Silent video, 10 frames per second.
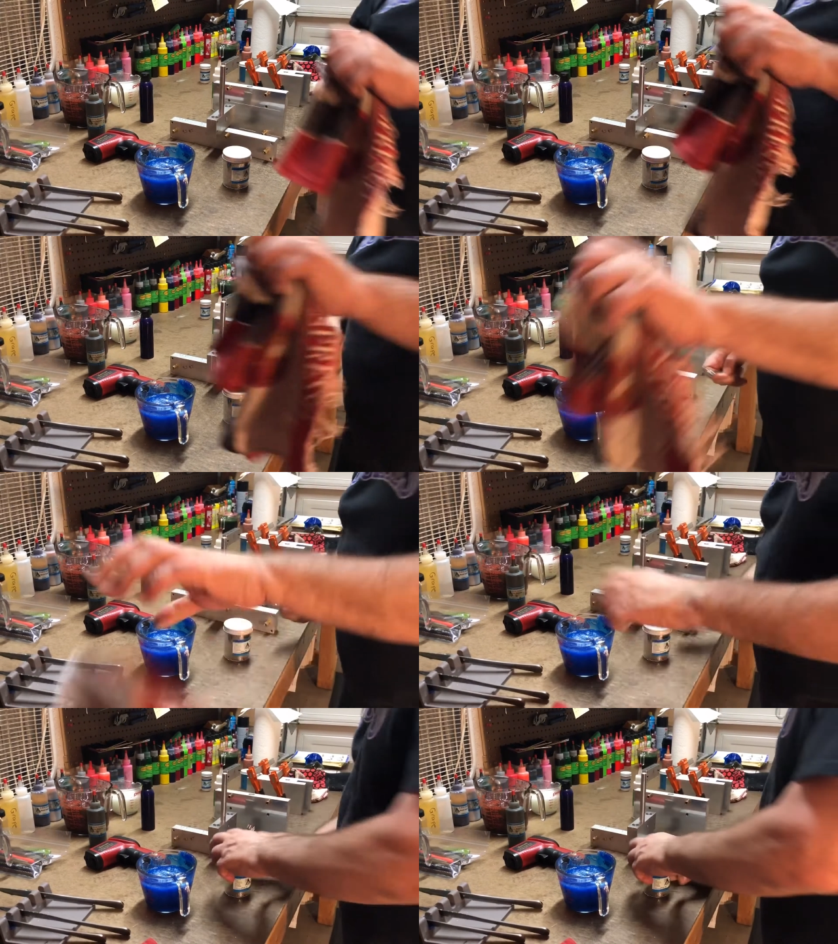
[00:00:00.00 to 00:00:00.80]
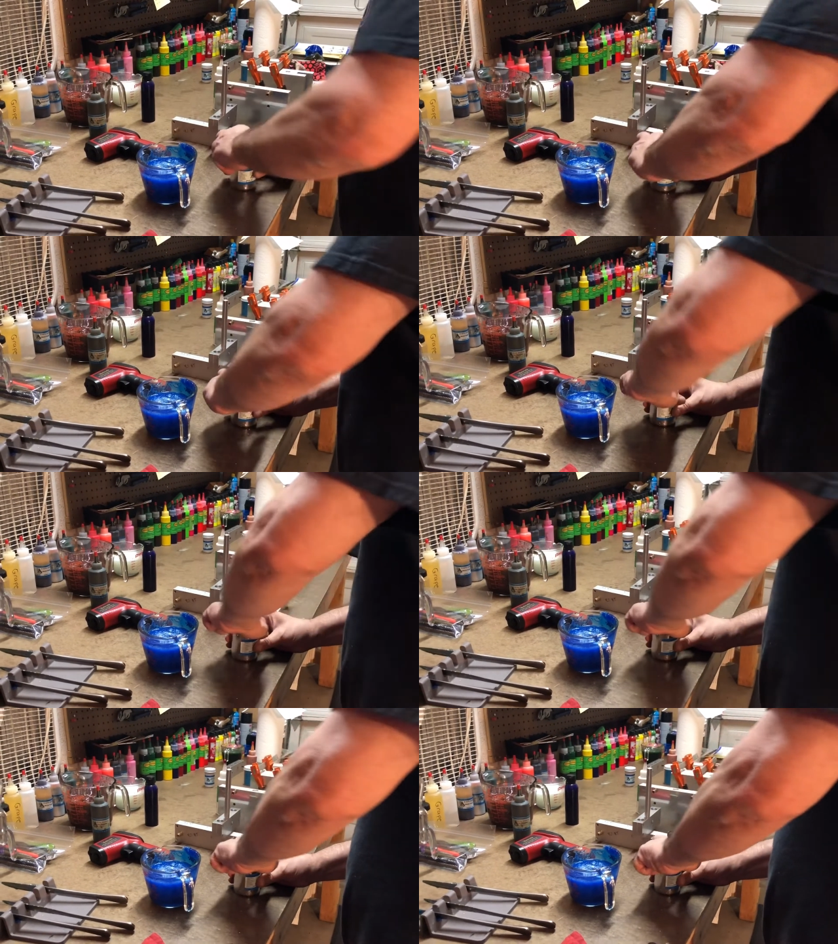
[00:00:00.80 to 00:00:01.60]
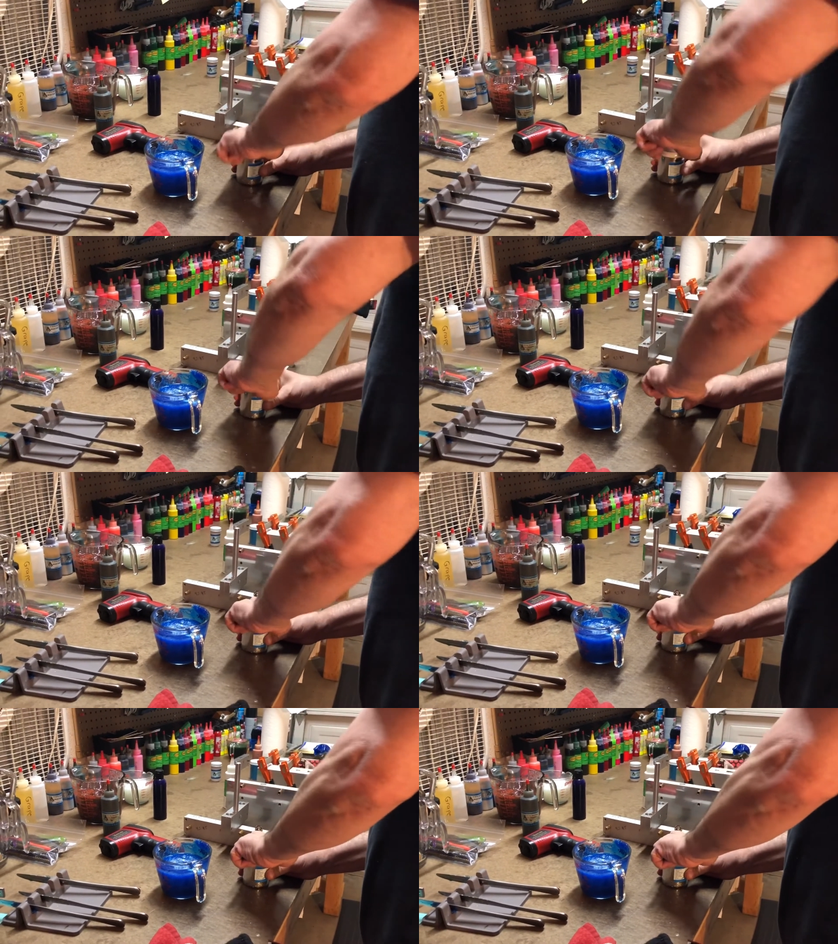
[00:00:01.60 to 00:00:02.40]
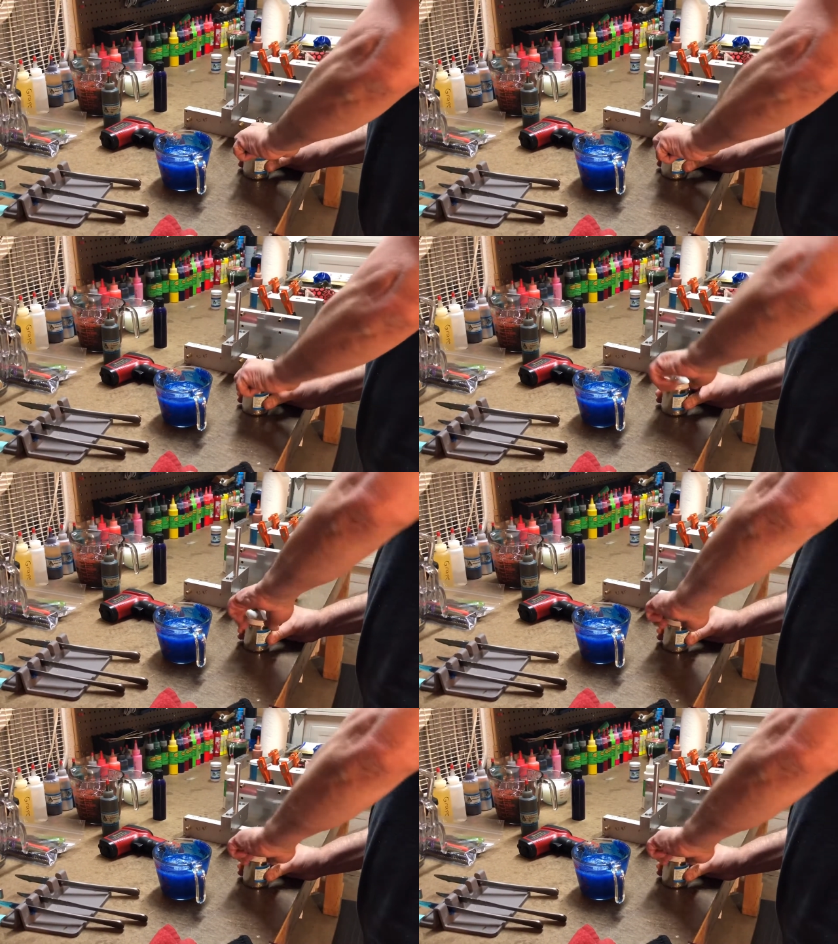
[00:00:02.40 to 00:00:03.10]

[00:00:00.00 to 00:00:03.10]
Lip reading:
(no speaker visible)